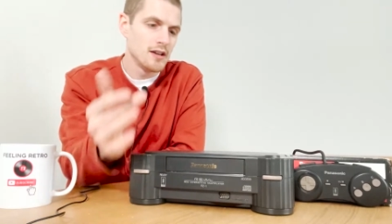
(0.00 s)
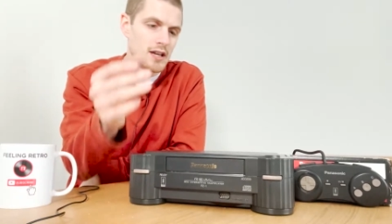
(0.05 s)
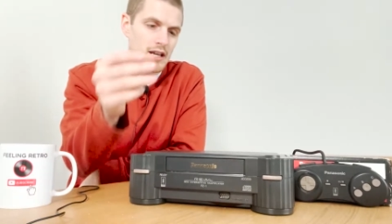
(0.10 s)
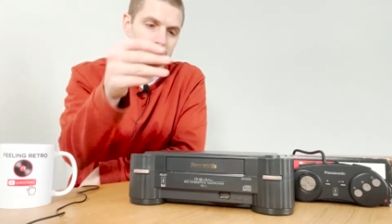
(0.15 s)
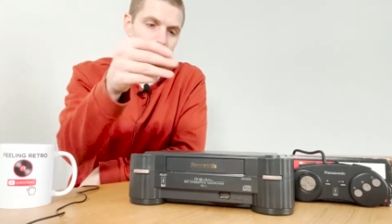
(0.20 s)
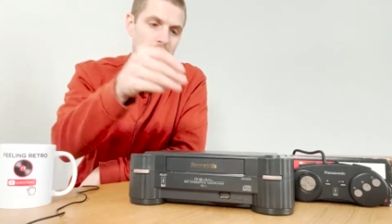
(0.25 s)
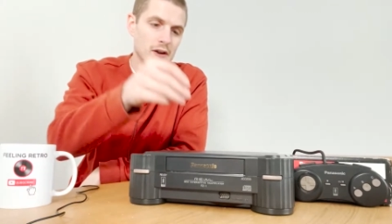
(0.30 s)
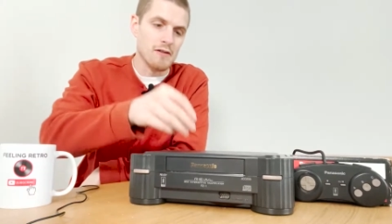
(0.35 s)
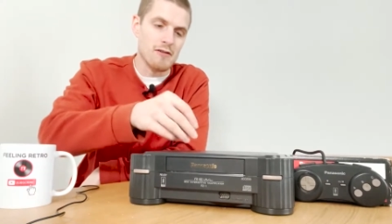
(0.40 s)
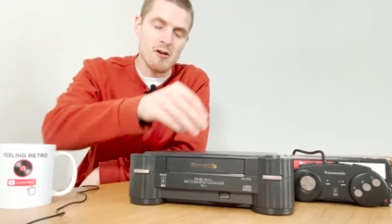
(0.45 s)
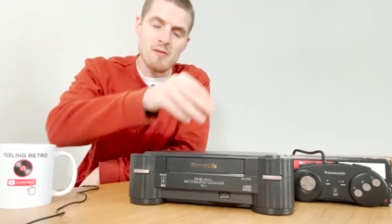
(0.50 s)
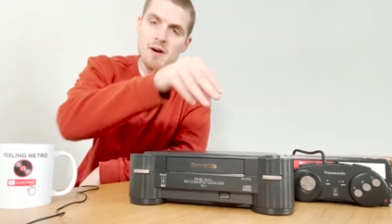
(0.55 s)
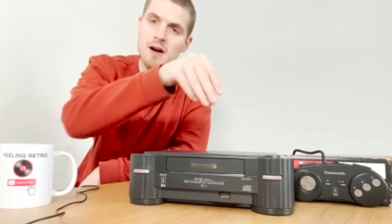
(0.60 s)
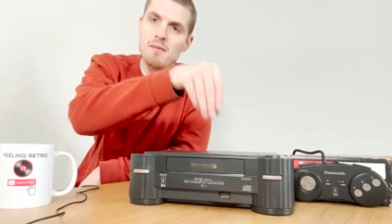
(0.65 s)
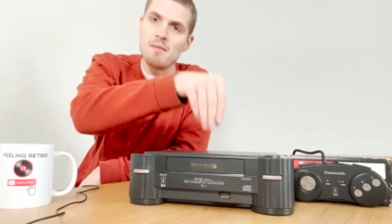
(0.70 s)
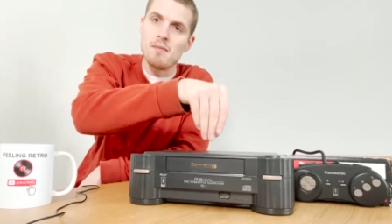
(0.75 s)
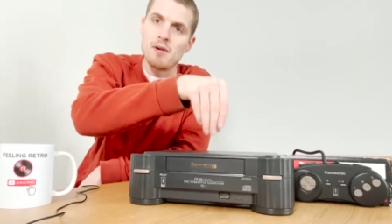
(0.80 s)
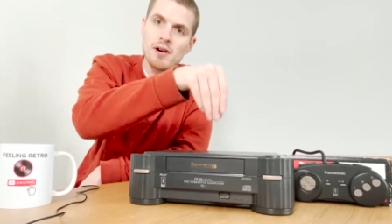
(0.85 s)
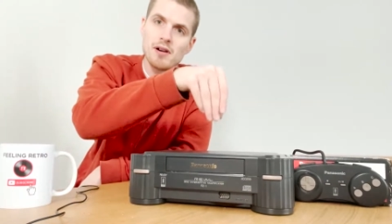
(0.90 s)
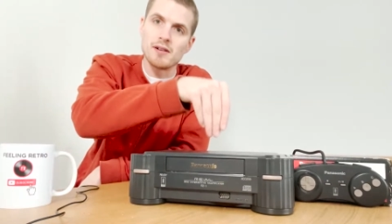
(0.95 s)
If you
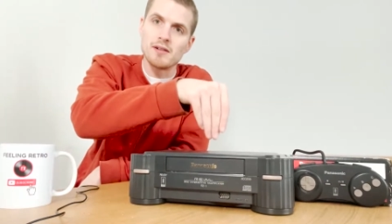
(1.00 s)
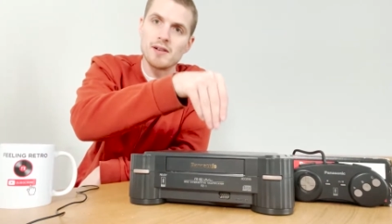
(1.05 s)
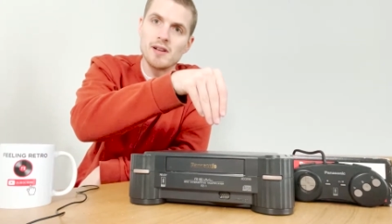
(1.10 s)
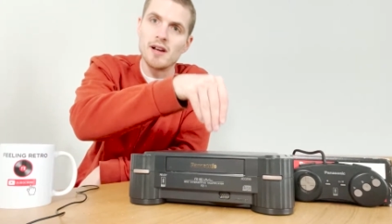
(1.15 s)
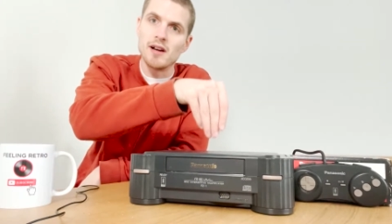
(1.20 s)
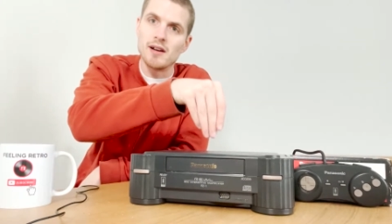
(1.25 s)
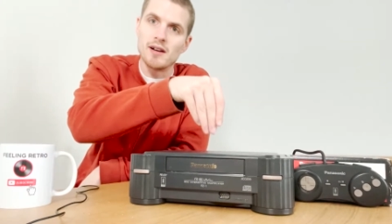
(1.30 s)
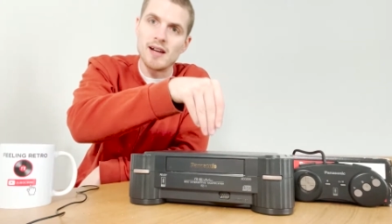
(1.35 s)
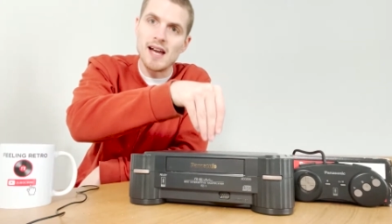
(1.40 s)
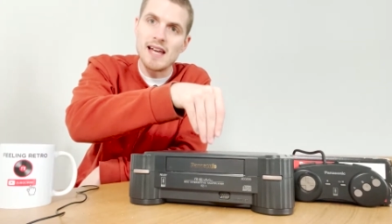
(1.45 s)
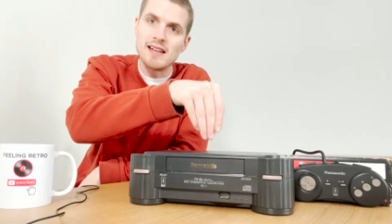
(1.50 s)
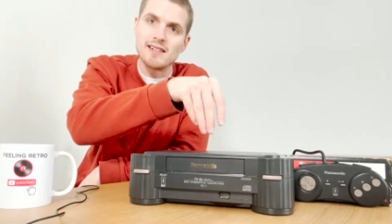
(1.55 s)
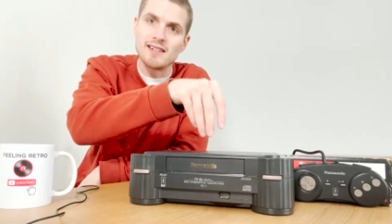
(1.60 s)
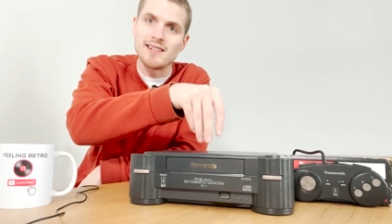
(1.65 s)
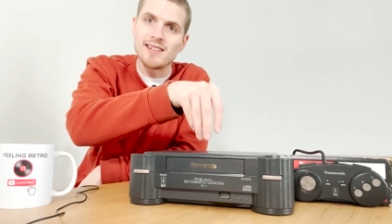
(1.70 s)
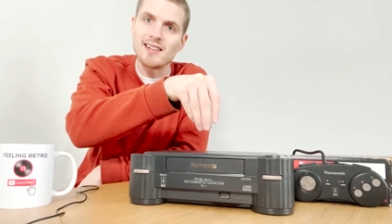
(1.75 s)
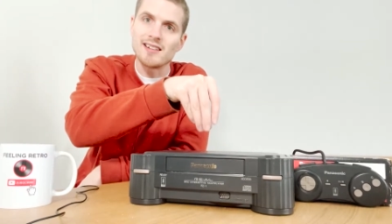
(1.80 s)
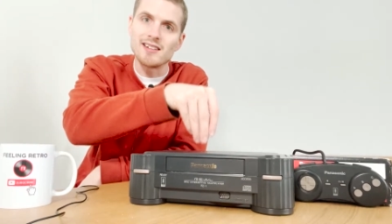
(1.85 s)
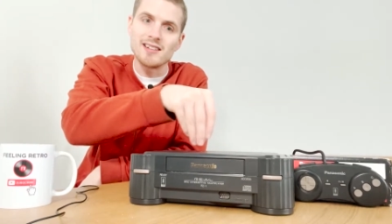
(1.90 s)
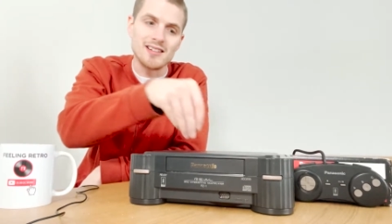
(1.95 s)
remember, the
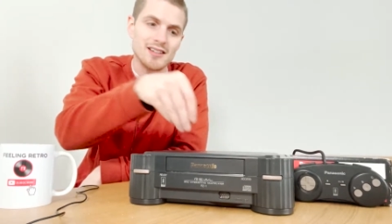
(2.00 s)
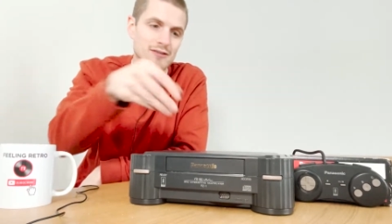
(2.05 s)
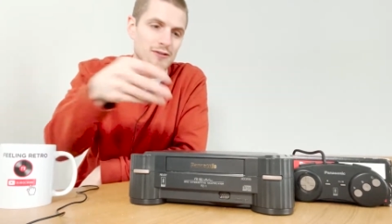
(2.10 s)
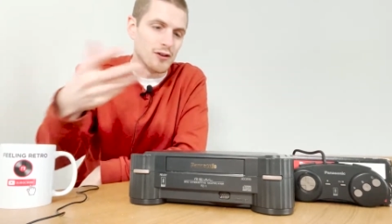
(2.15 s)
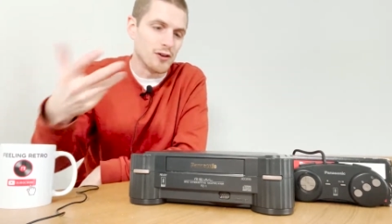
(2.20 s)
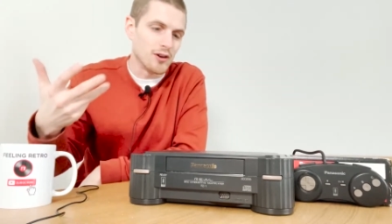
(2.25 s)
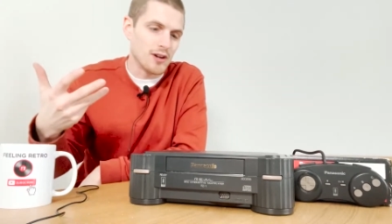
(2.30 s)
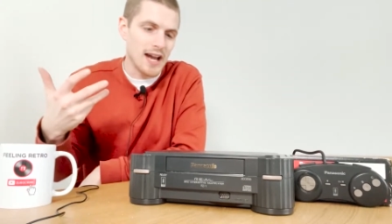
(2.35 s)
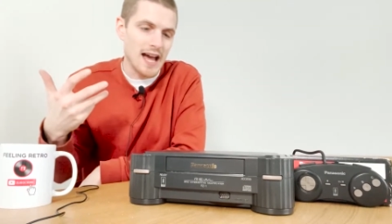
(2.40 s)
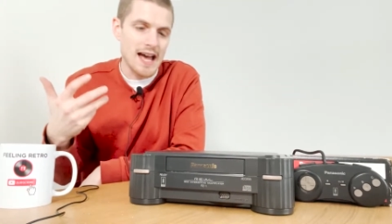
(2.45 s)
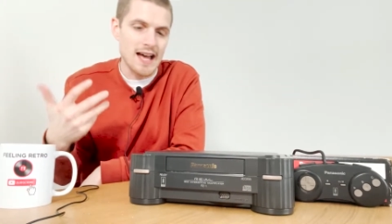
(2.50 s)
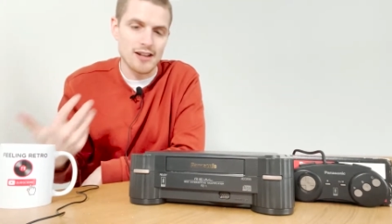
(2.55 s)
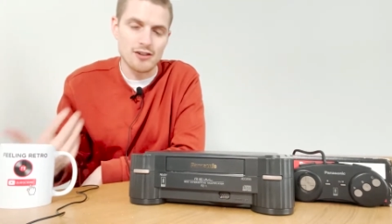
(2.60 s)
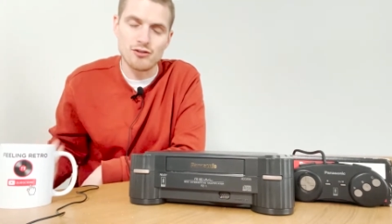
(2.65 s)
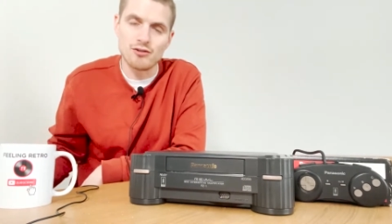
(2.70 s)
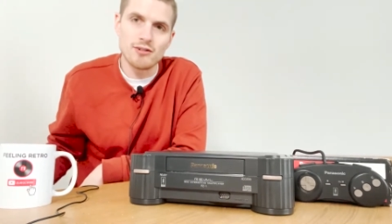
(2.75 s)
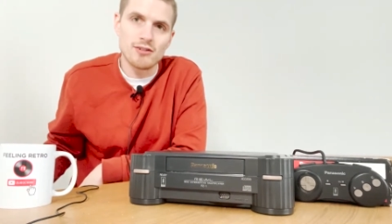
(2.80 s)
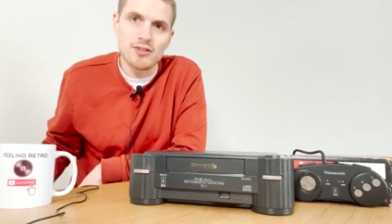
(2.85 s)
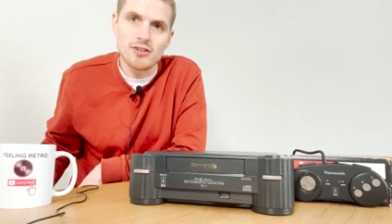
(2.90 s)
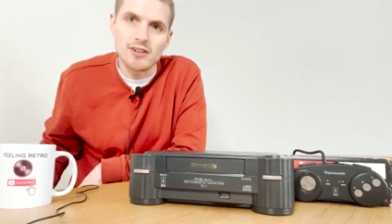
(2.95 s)
N64
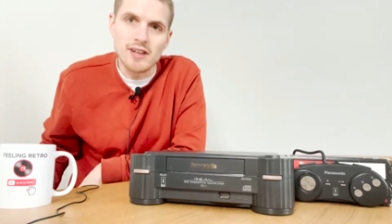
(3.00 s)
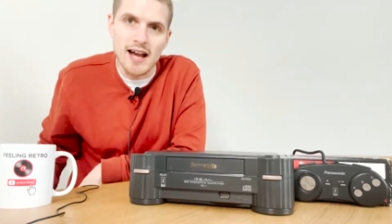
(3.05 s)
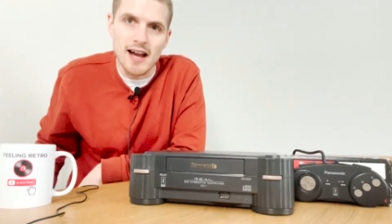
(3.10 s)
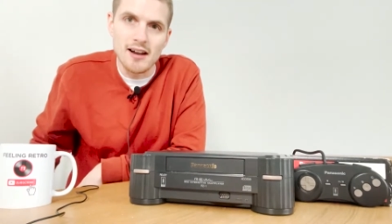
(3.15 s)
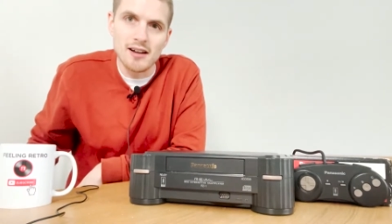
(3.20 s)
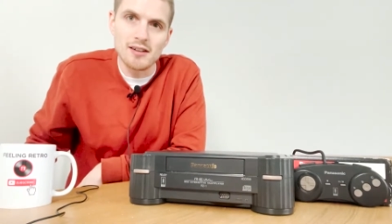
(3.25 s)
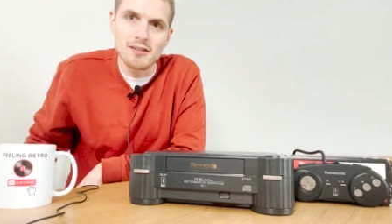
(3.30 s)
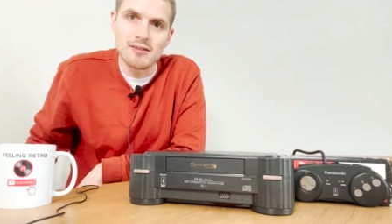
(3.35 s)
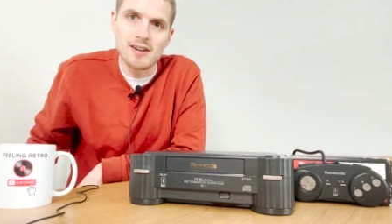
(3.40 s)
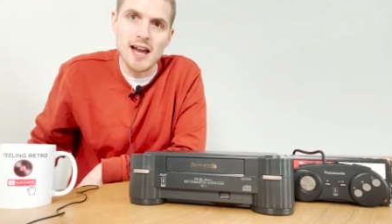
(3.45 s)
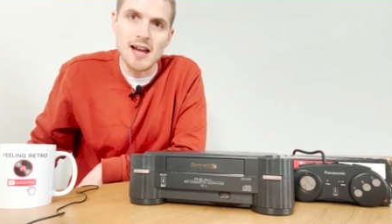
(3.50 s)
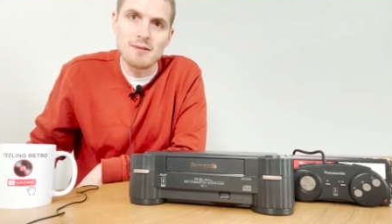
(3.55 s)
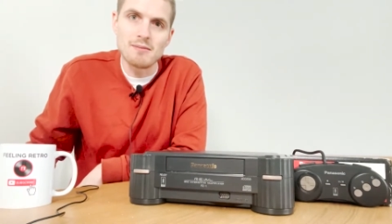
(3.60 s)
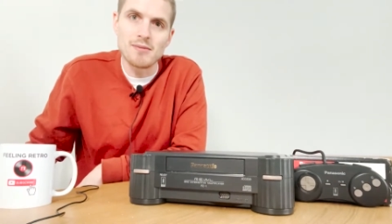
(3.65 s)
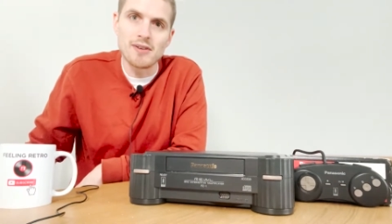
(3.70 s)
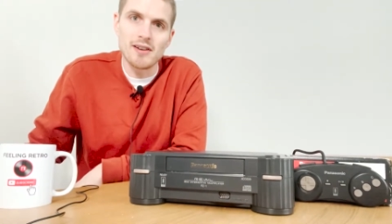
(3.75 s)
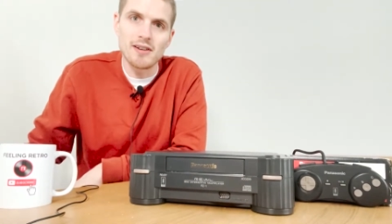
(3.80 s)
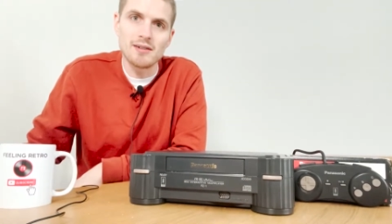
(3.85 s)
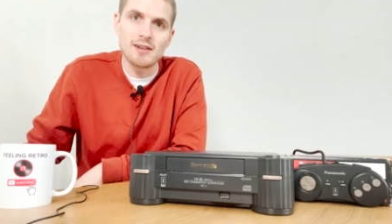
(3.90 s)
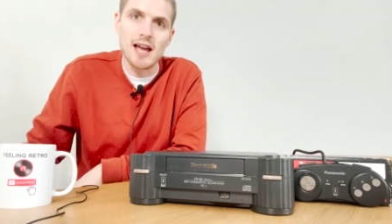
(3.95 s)
cartridge style of
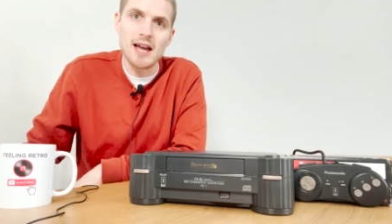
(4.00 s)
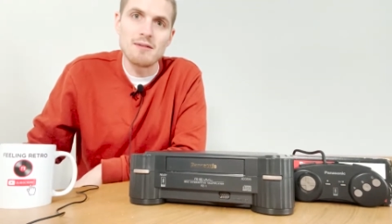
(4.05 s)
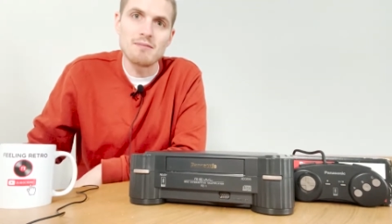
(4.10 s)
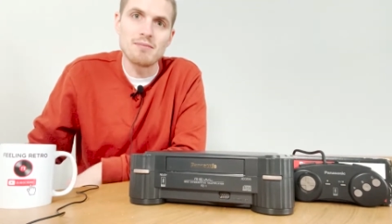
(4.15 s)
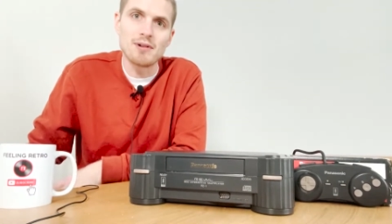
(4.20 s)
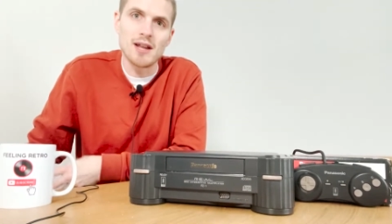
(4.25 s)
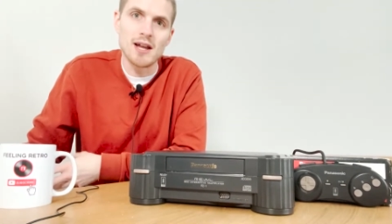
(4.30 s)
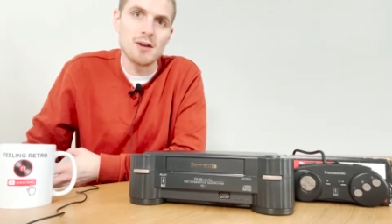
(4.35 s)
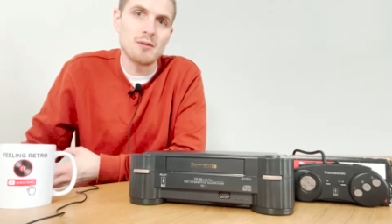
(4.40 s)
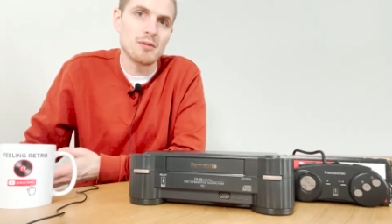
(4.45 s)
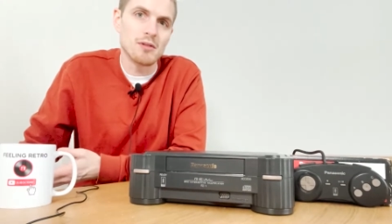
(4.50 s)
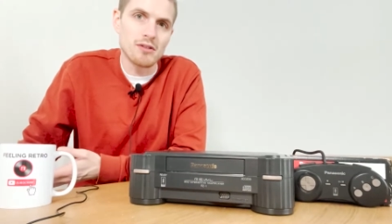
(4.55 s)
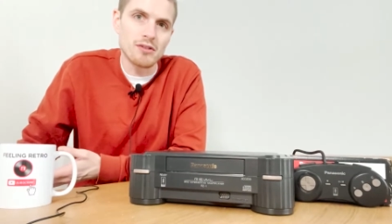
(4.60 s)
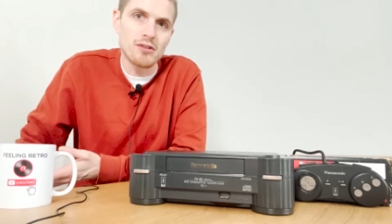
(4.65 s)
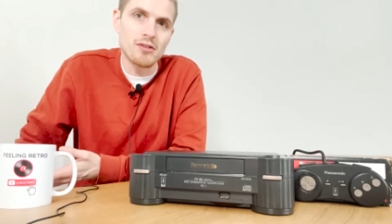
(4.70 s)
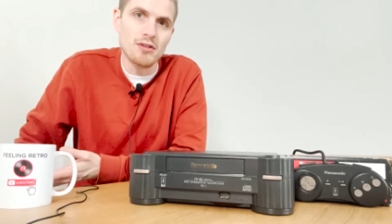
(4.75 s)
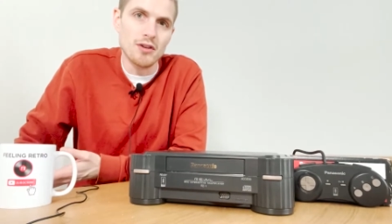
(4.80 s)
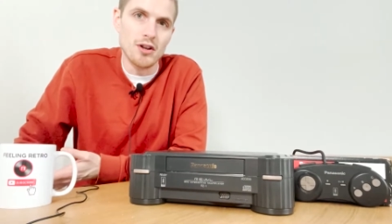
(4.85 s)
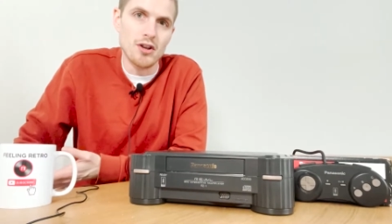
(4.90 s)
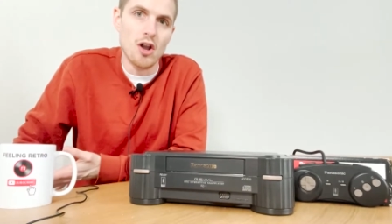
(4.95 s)
gameplay was
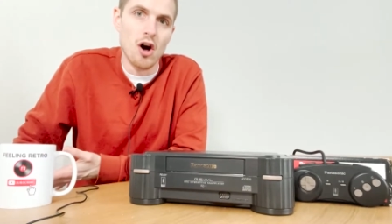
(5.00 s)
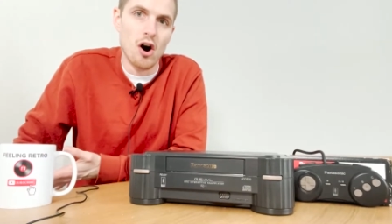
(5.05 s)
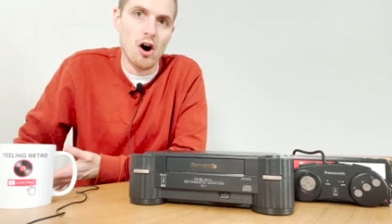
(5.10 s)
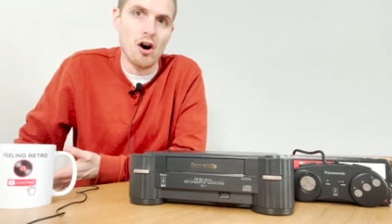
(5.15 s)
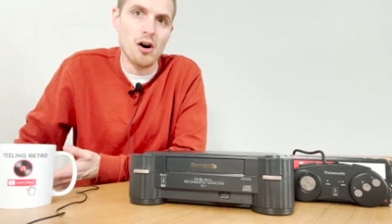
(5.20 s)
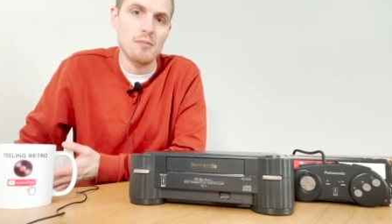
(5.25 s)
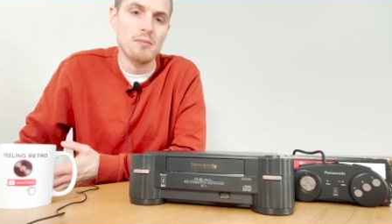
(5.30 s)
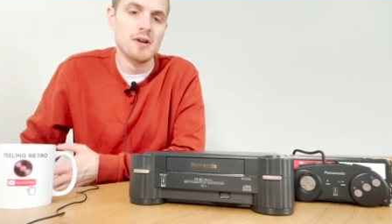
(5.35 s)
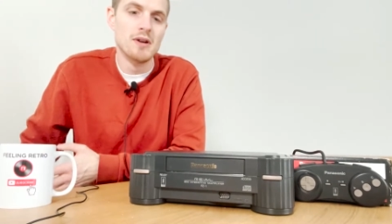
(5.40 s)
the norm.